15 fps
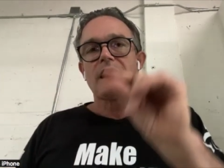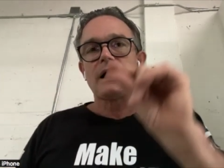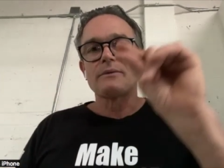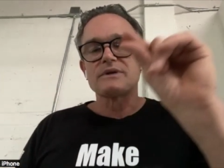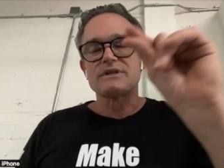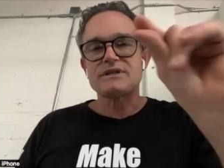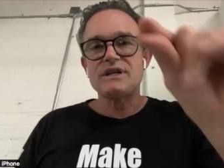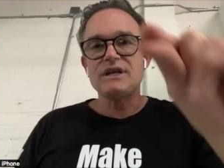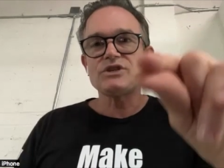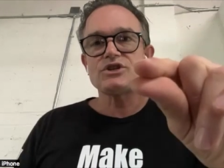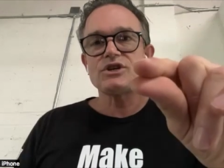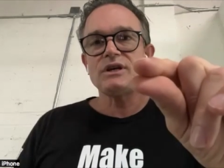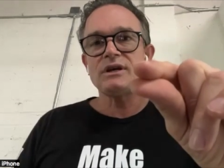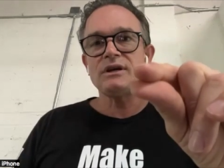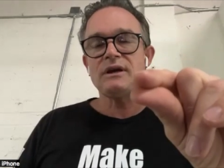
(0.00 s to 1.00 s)
I was
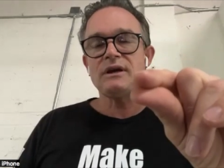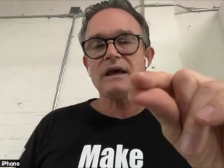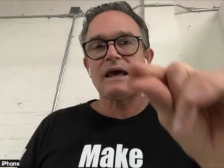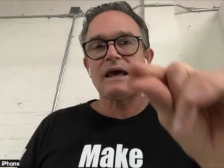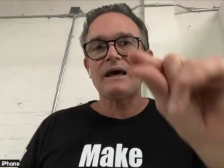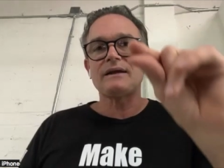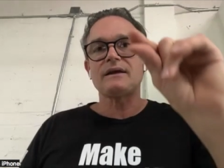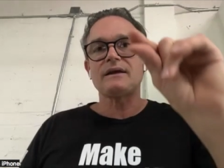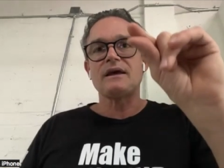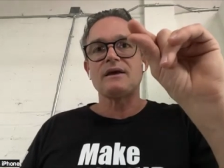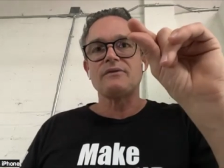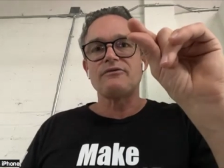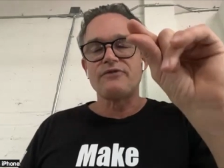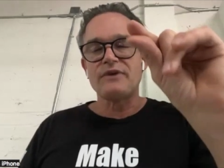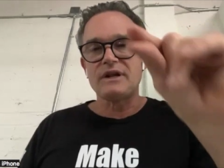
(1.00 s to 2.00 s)
teaching at
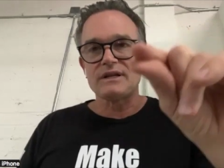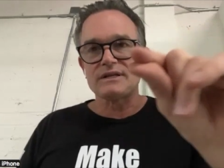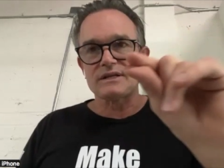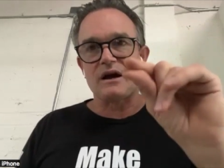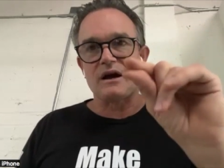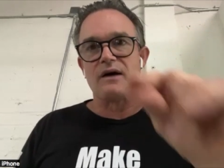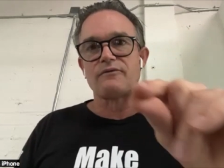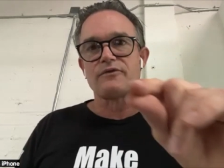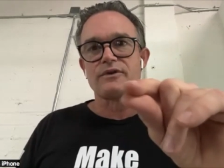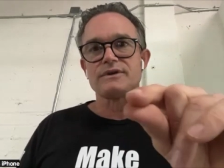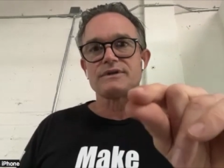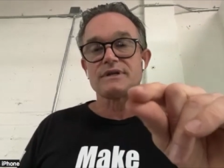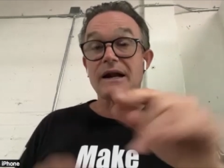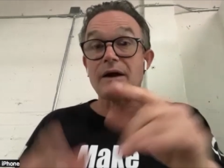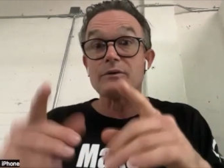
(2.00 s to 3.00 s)
a fitness
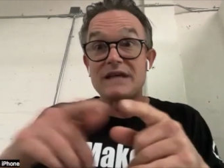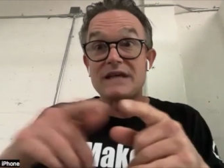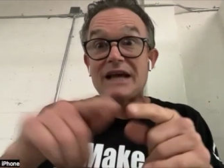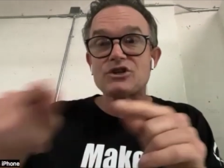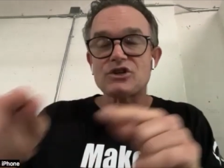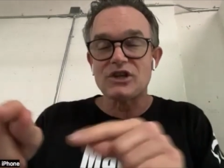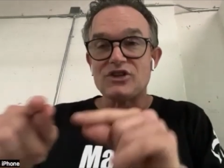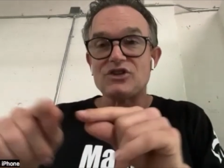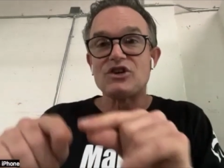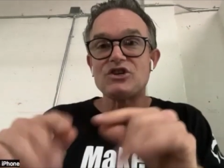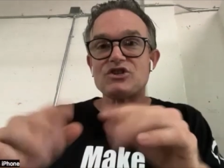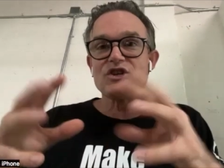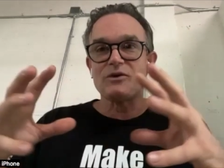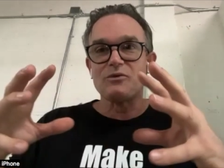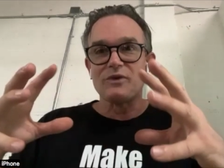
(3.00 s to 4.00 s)
conference and I was actually
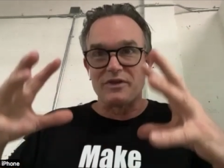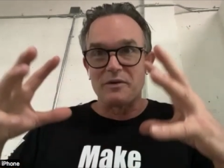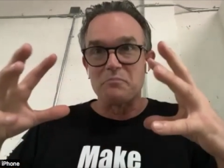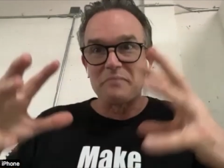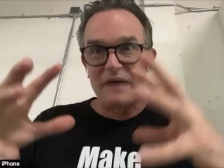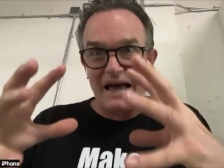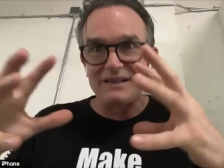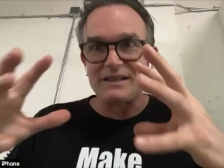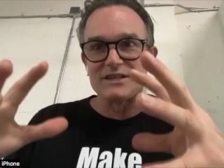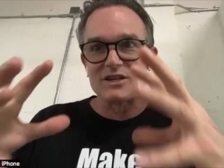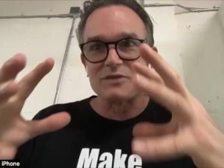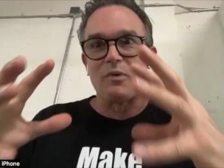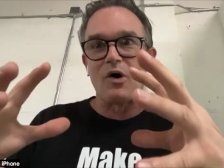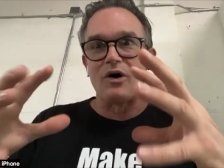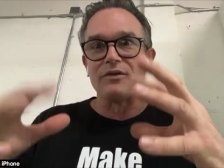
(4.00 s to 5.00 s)
teaching with a ballast
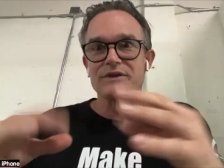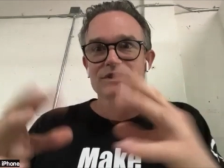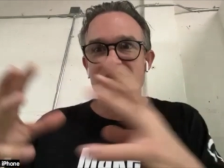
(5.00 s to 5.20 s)
ball, the